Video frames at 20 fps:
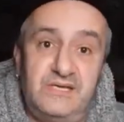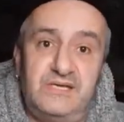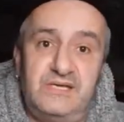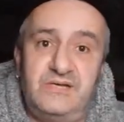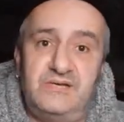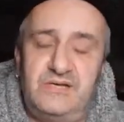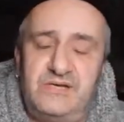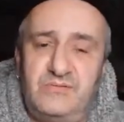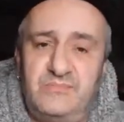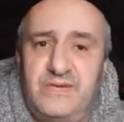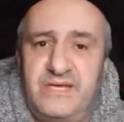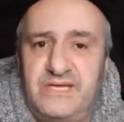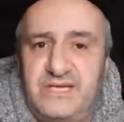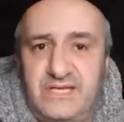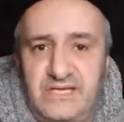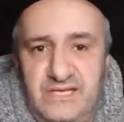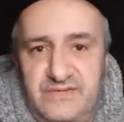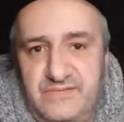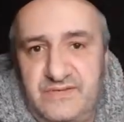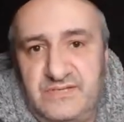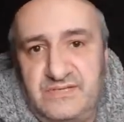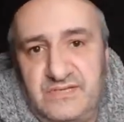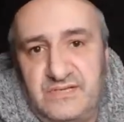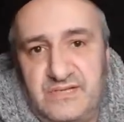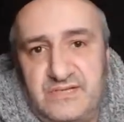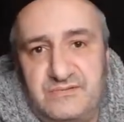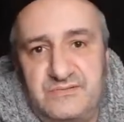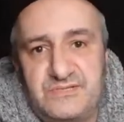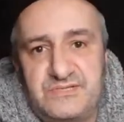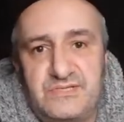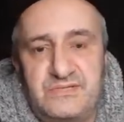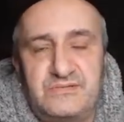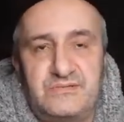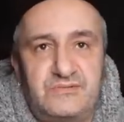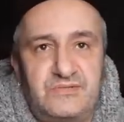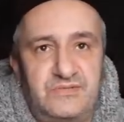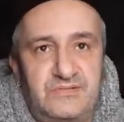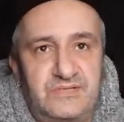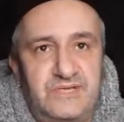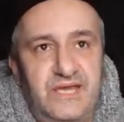He'll make a living, you know, as a
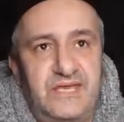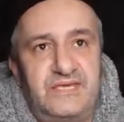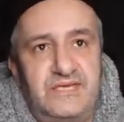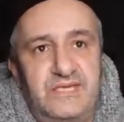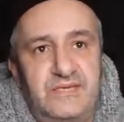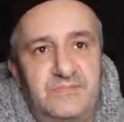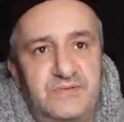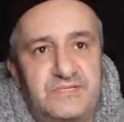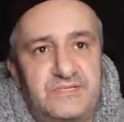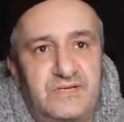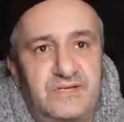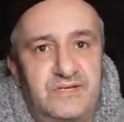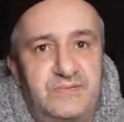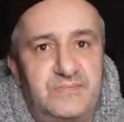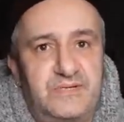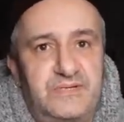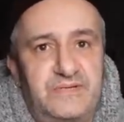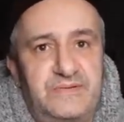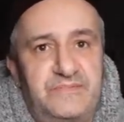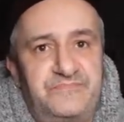good gatekeeper type.